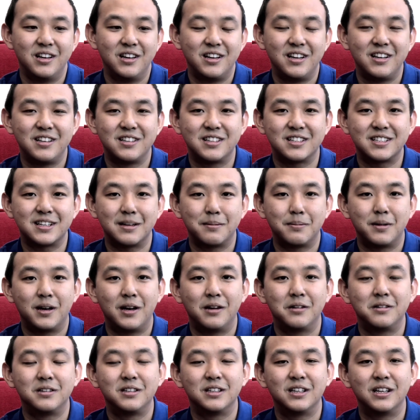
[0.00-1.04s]
It's just
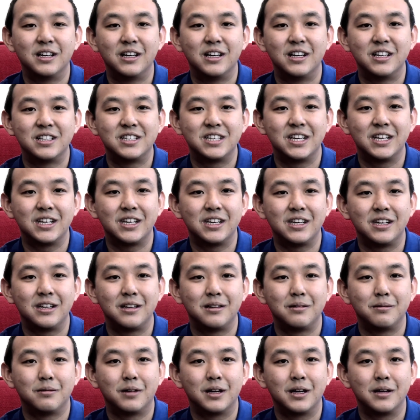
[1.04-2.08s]
about taking
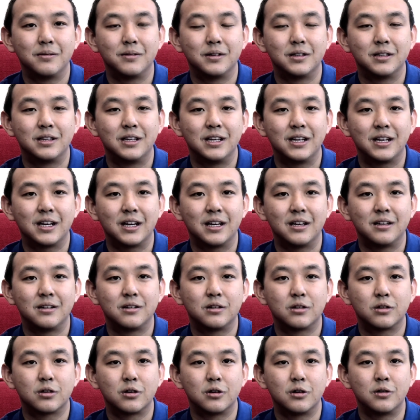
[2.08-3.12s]
in whatever they can
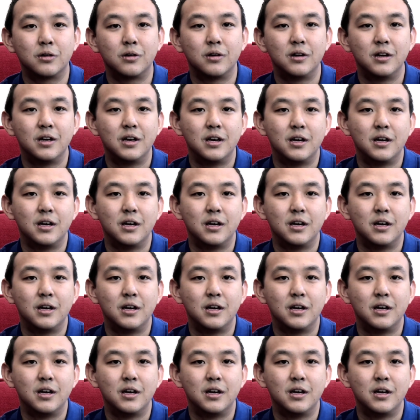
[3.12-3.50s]
throw,